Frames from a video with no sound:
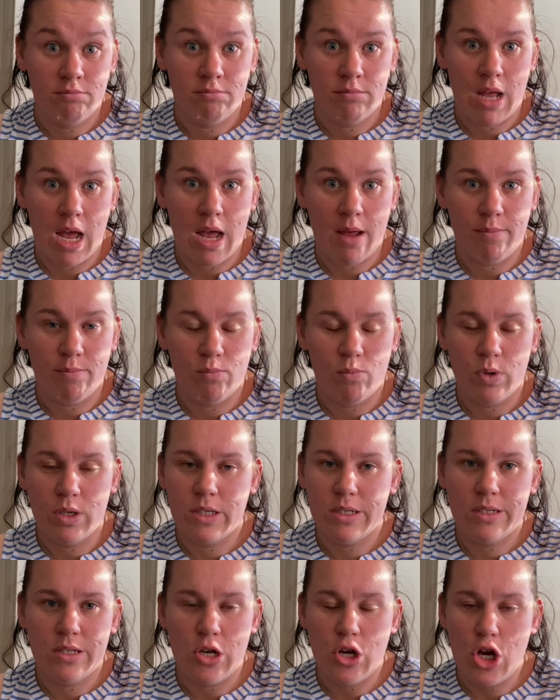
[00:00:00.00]

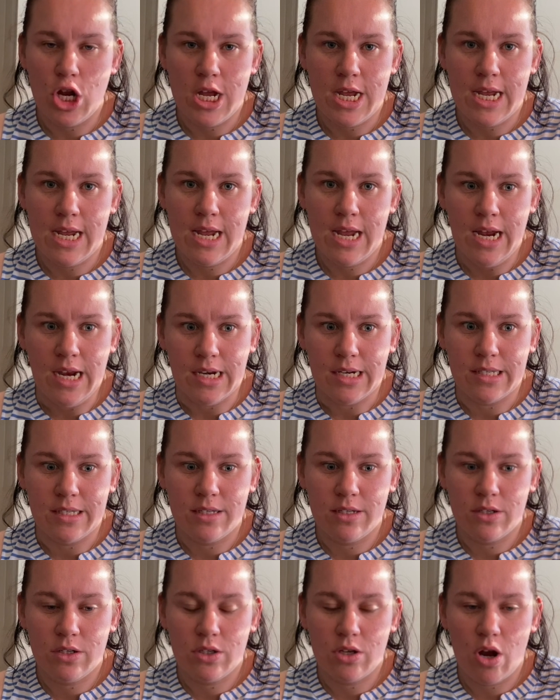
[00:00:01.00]
once the New Year hits.
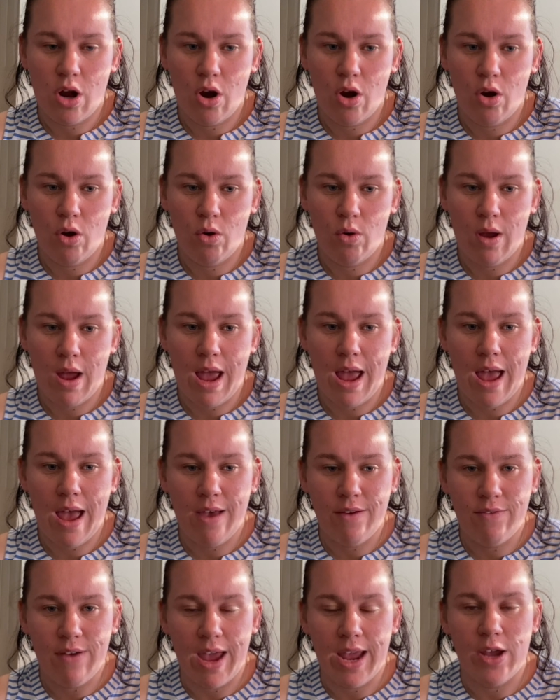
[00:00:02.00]
So
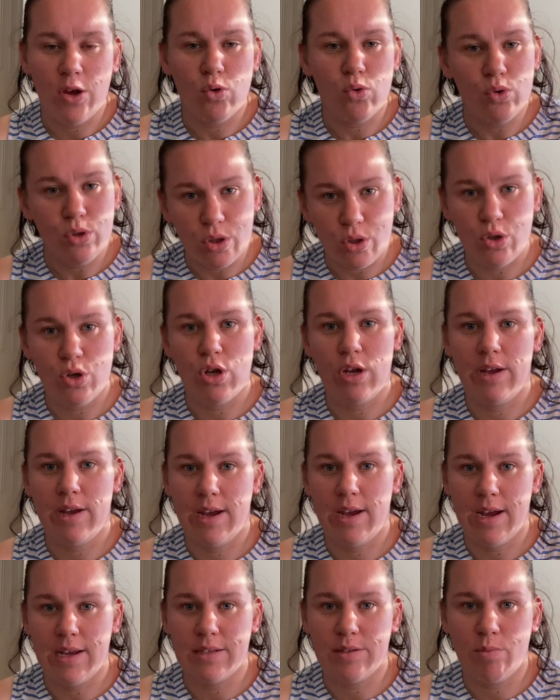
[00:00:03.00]
have a good New Year
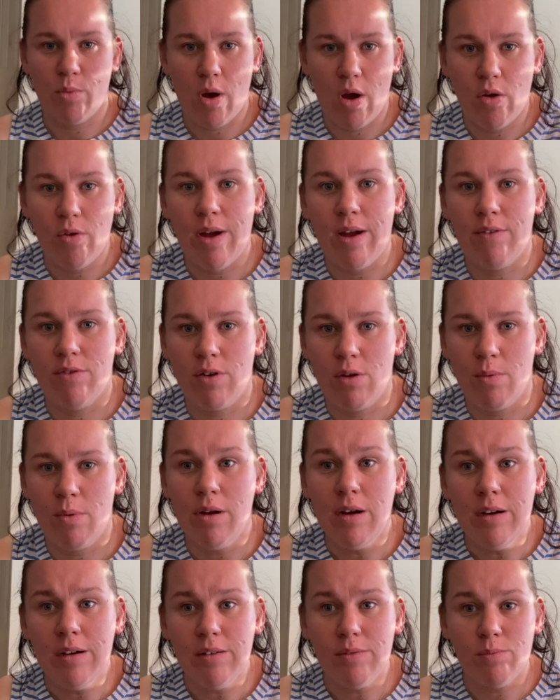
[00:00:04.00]
as well,
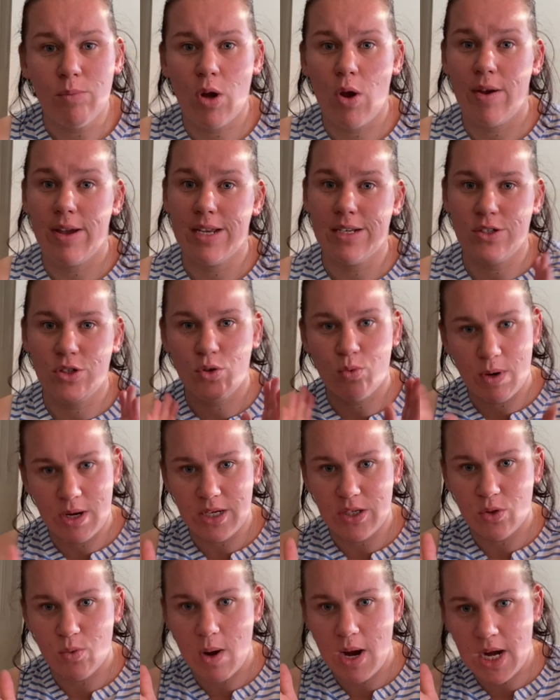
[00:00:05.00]
everyone. We're going into
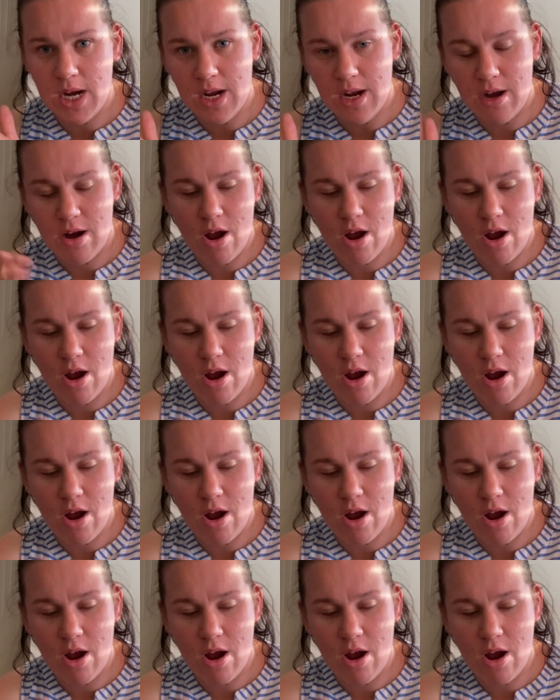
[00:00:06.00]
2020 and